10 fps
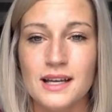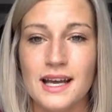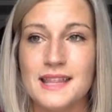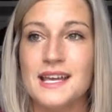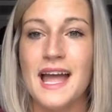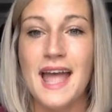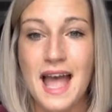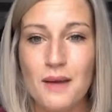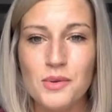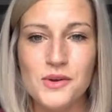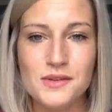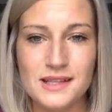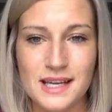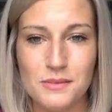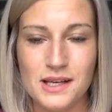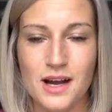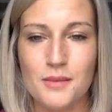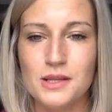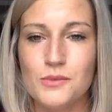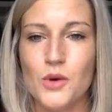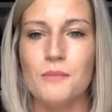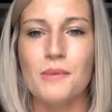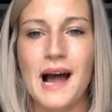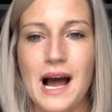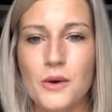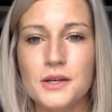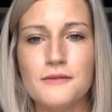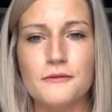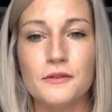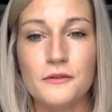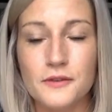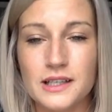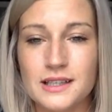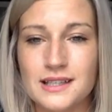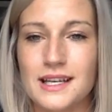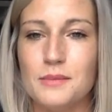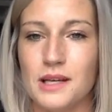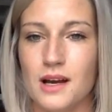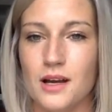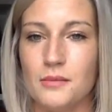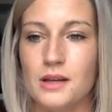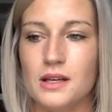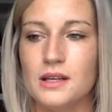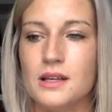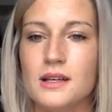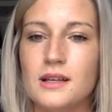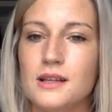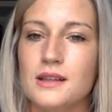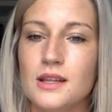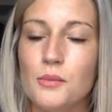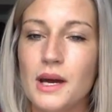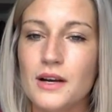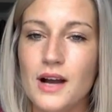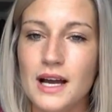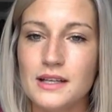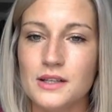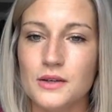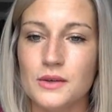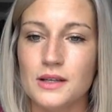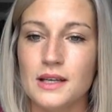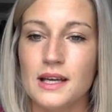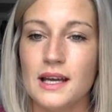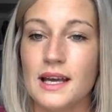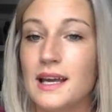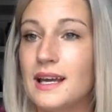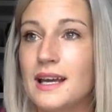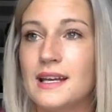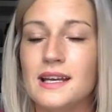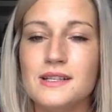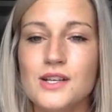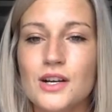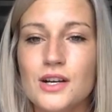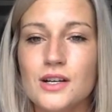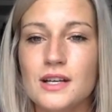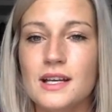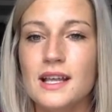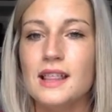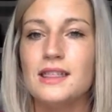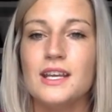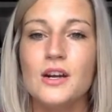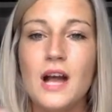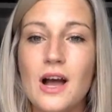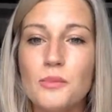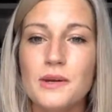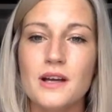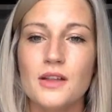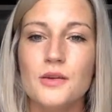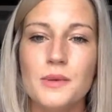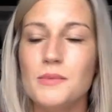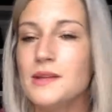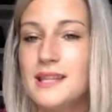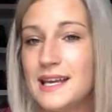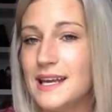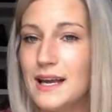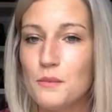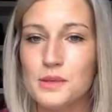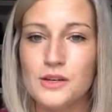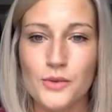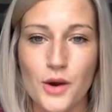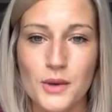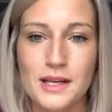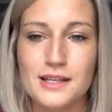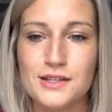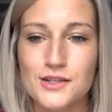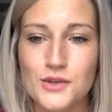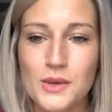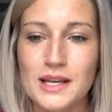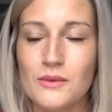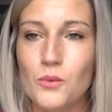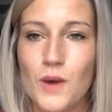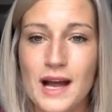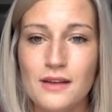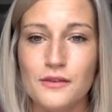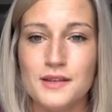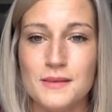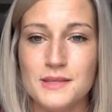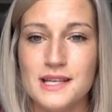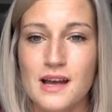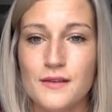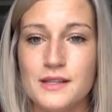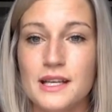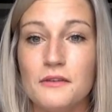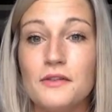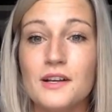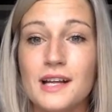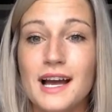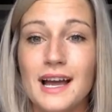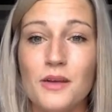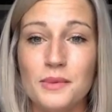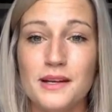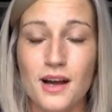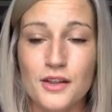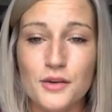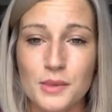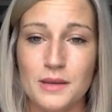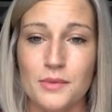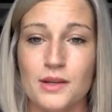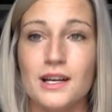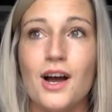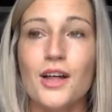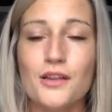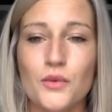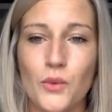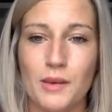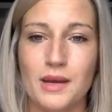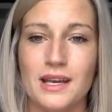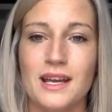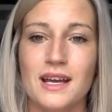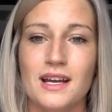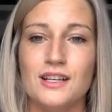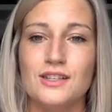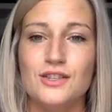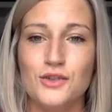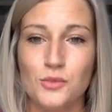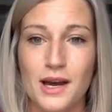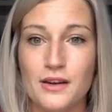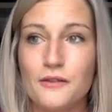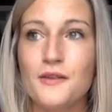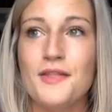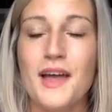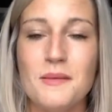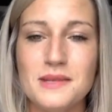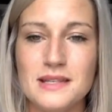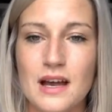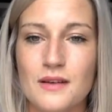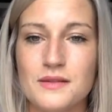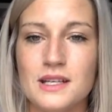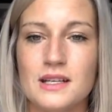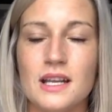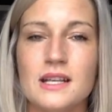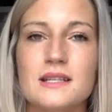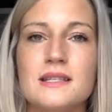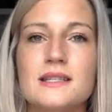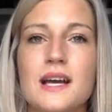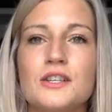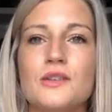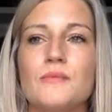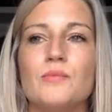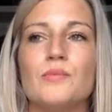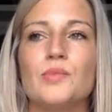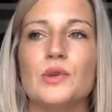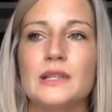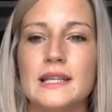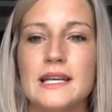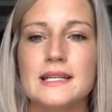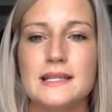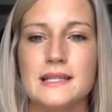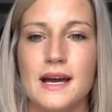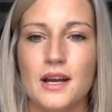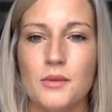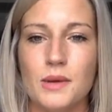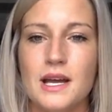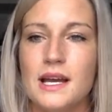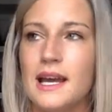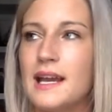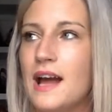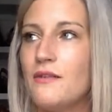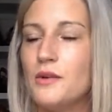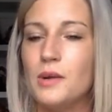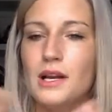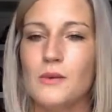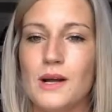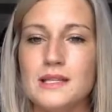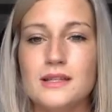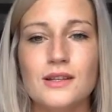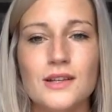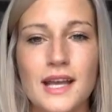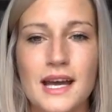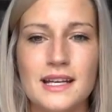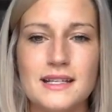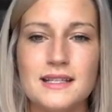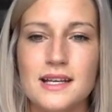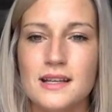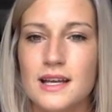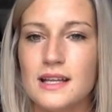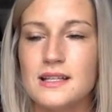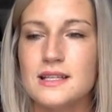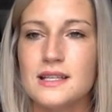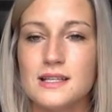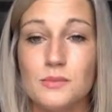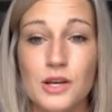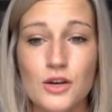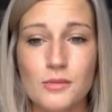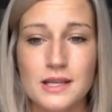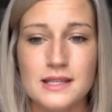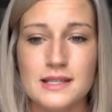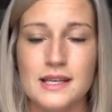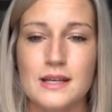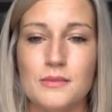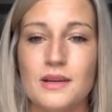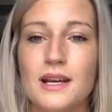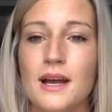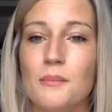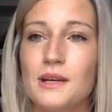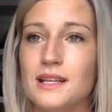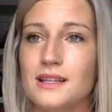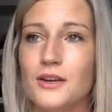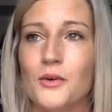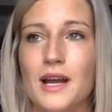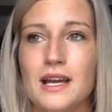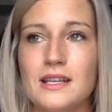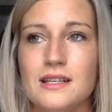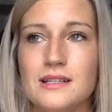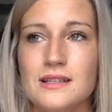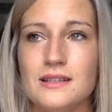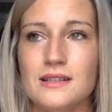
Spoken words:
and the happier that they become, and the more empowered and fulfilled that they become, the better I do. And in turn, they're helping other people. They can't be growing and doing well for themselves if they're not helping other people and other women do better for themselves. It is such a brilliant setup, and everybody wants to look at it and say, like, it's this pyramid scheme. But in the grand,